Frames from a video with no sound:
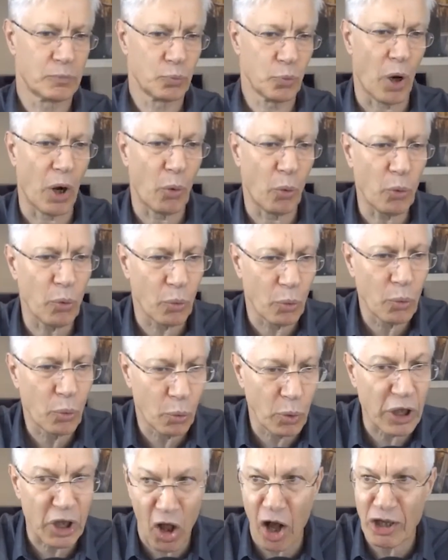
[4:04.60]
Well,
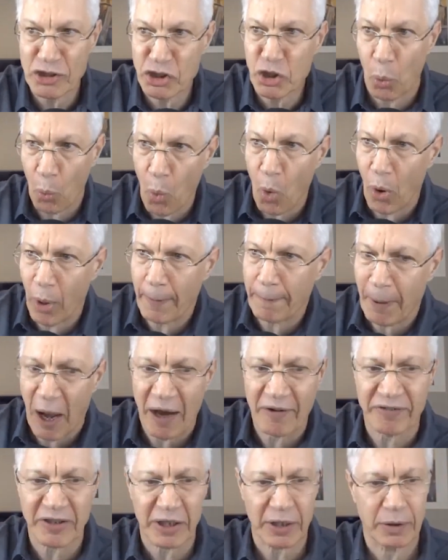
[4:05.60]
we launched a war on
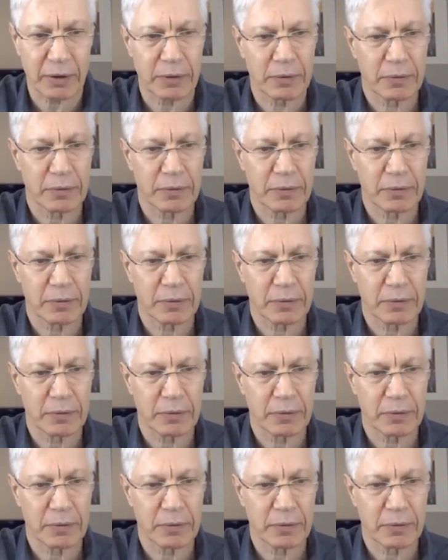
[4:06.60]
poverty.